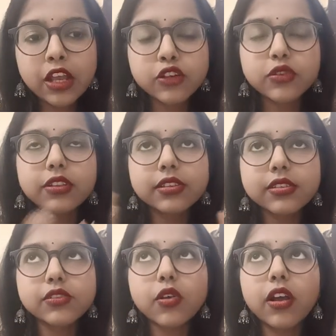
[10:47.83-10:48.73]
So this
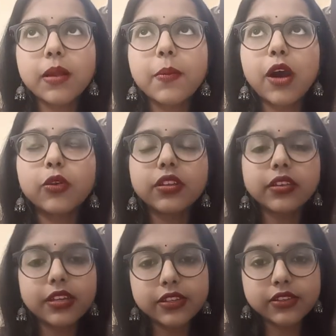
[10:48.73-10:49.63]
is all about the
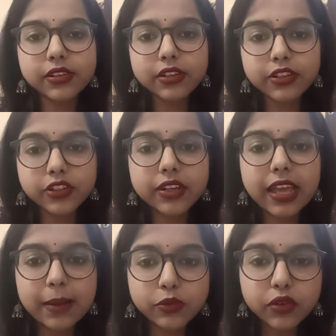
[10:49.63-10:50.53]
research, the
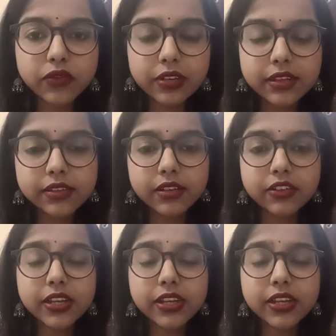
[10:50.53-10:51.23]
types of research,